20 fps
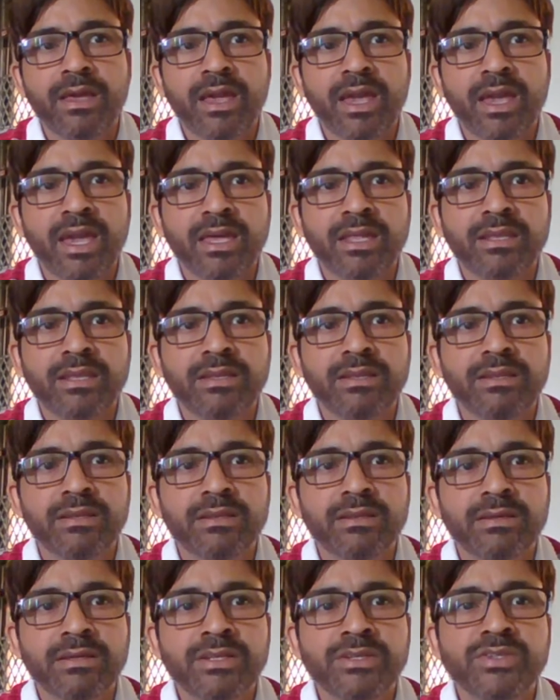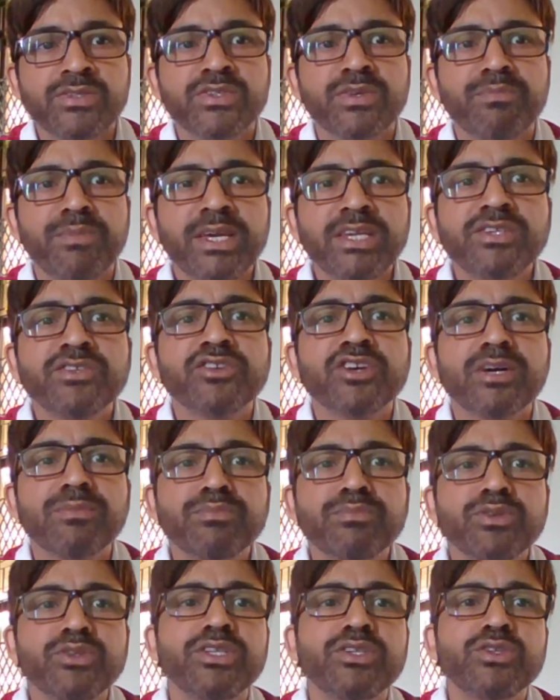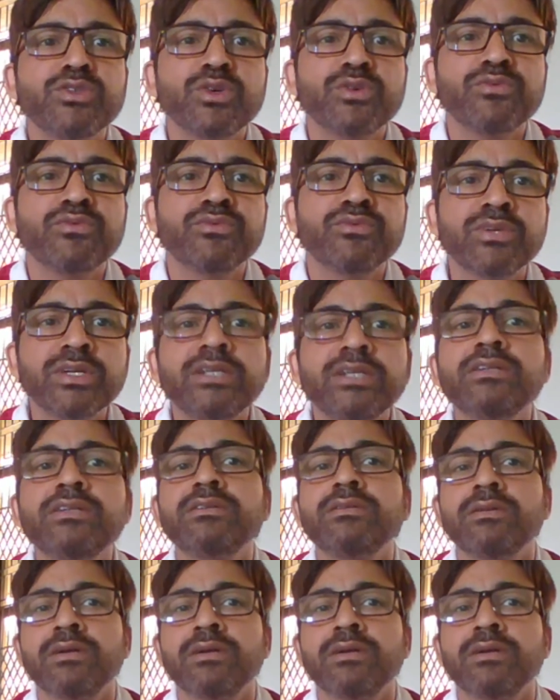and it is a major component of world